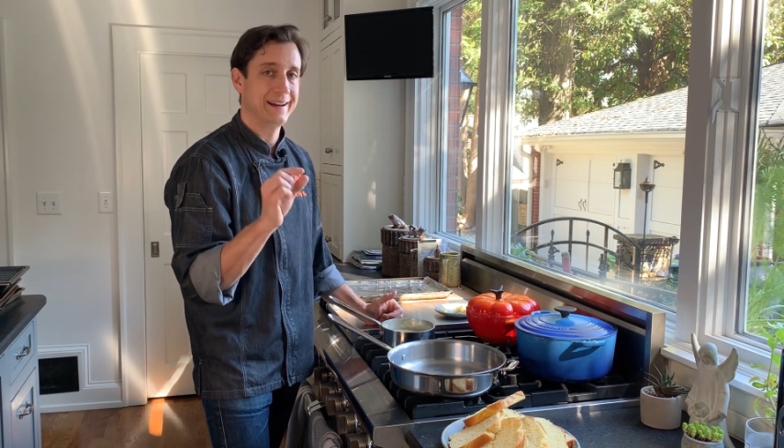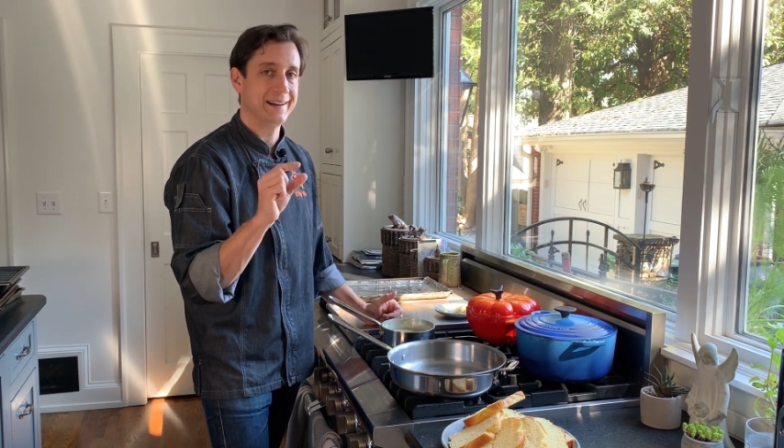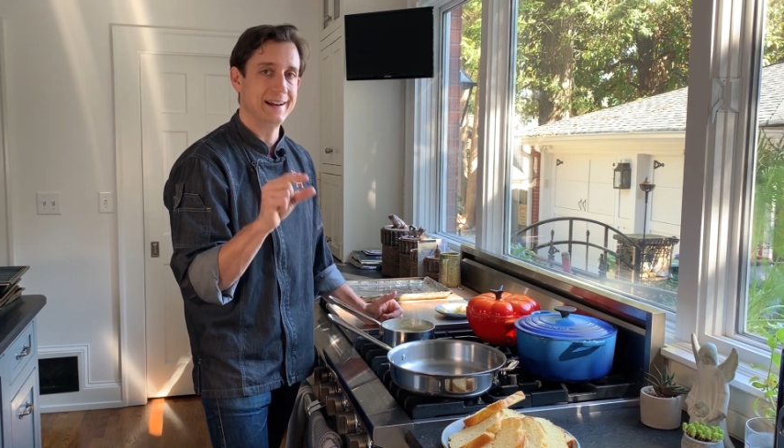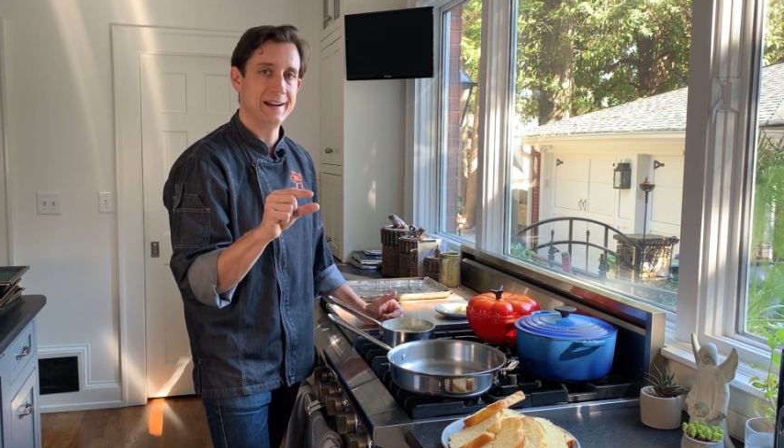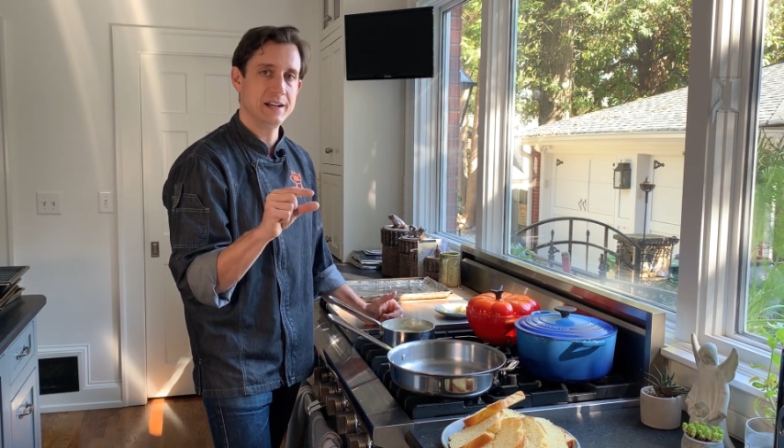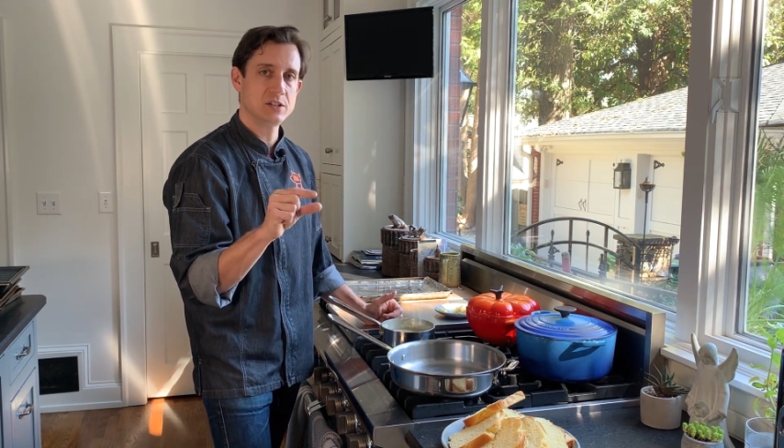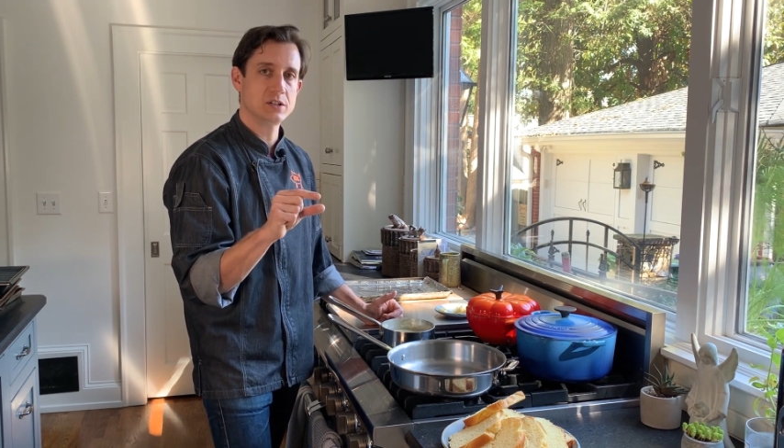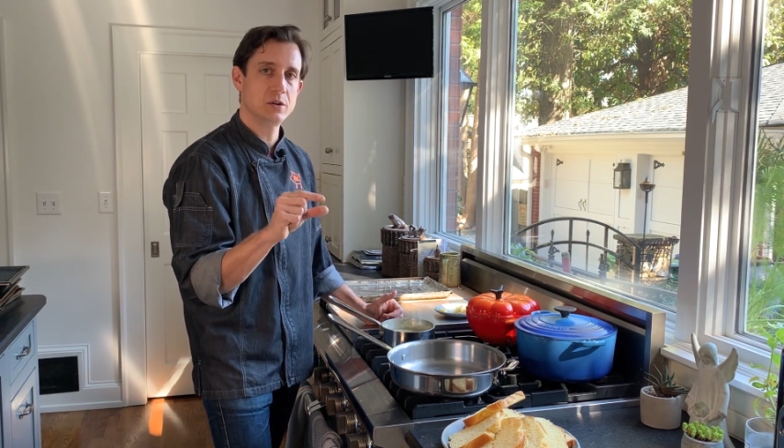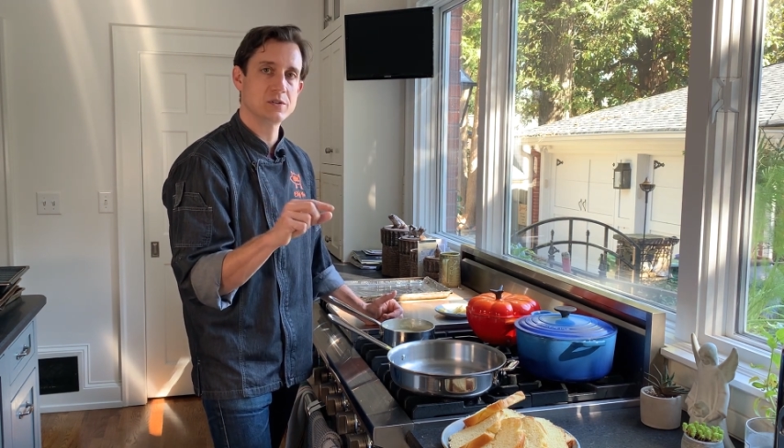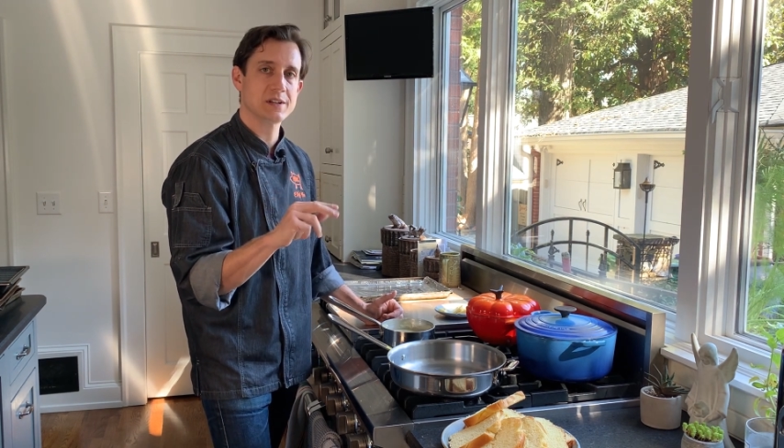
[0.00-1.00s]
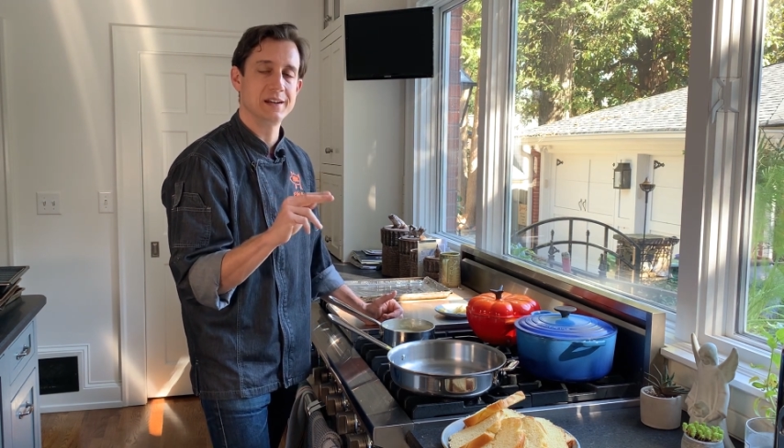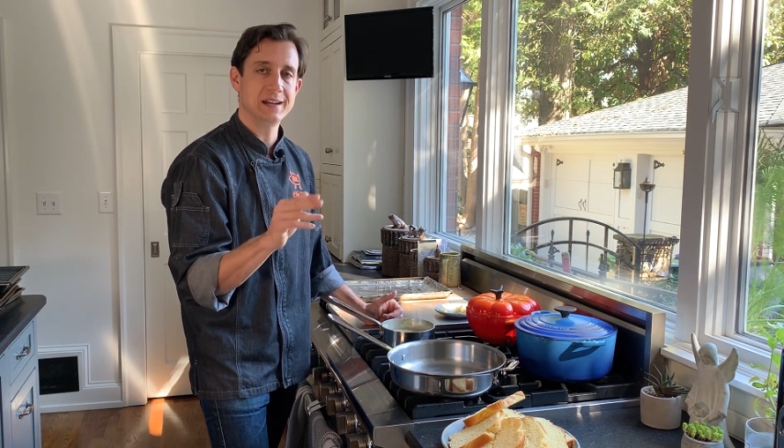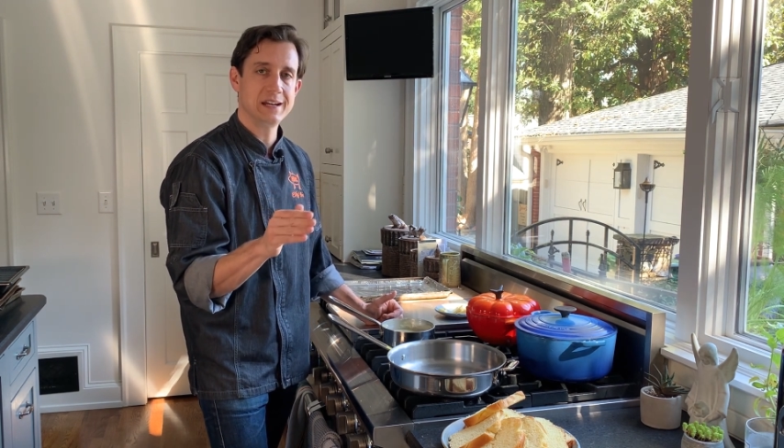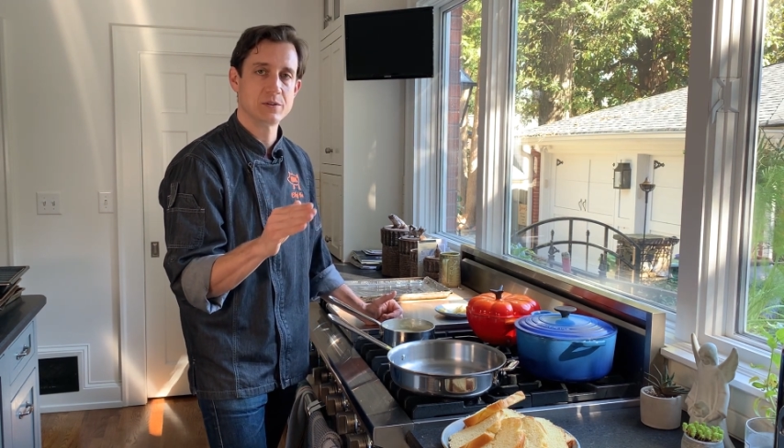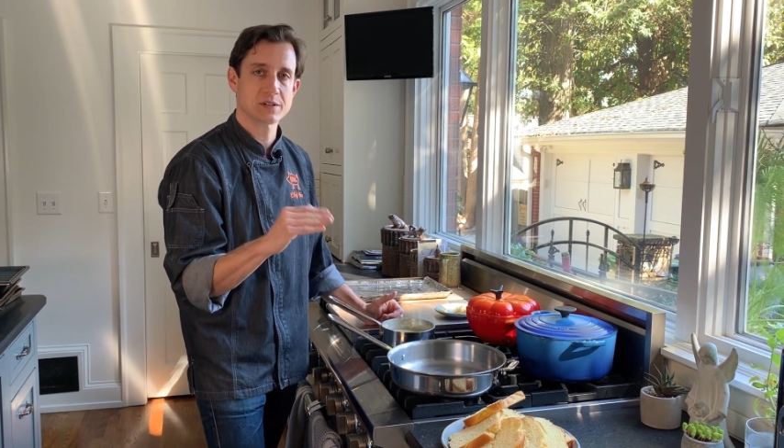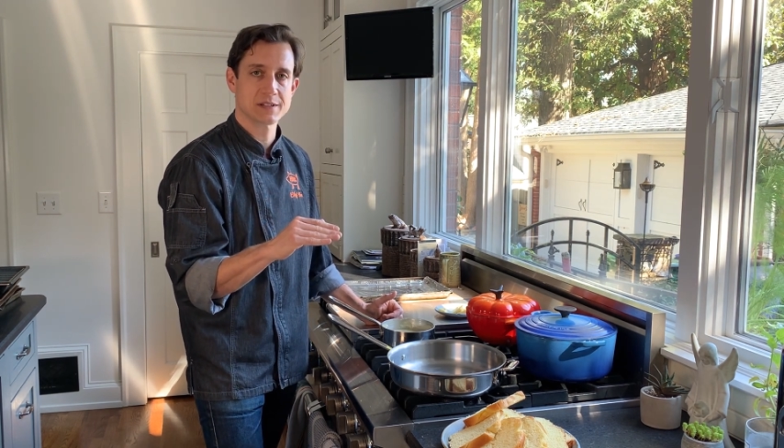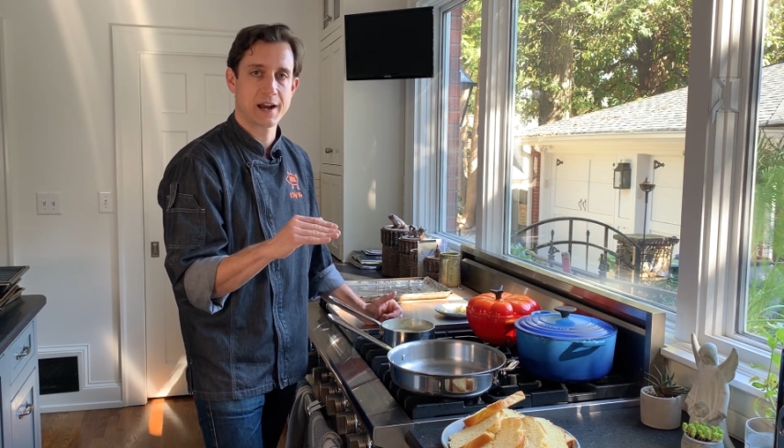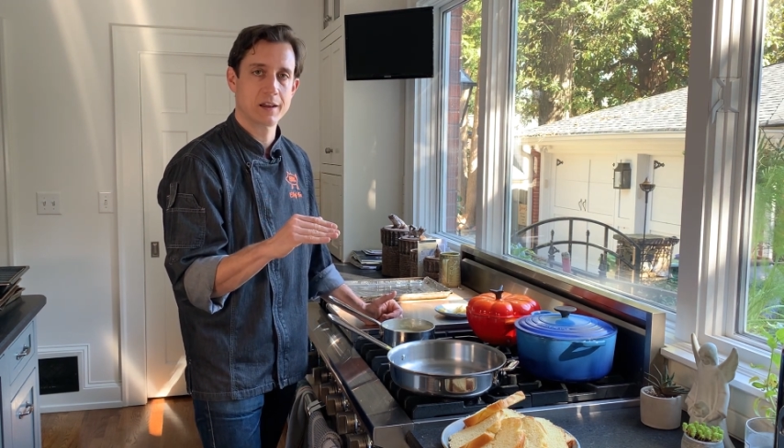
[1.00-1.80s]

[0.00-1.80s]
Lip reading: Get a nice toast on either side